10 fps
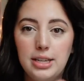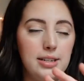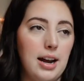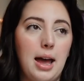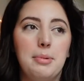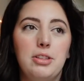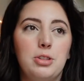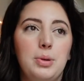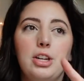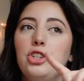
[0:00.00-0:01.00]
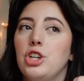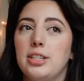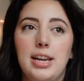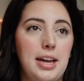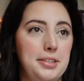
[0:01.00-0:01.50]
is not happening this week,
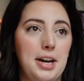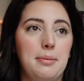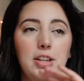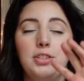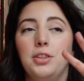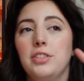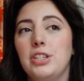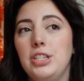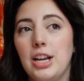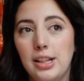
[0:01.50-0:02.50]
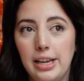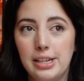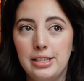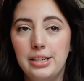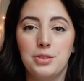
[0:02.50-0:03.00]
just heads up. That's the only reason you
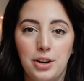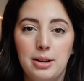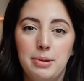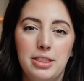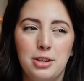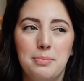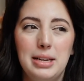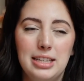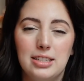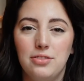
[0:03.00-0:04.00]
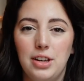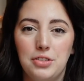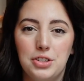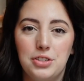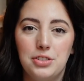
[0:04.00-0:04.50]
clicked. So sorry, but they're Minions
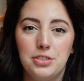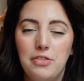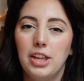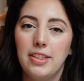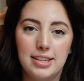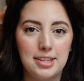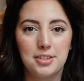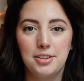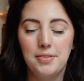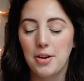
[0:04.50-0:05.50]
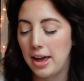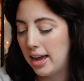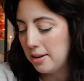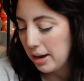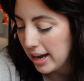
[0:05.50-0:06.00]
flavors. I feel like that says it all. Okay,
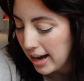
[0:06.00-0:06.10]
anyway,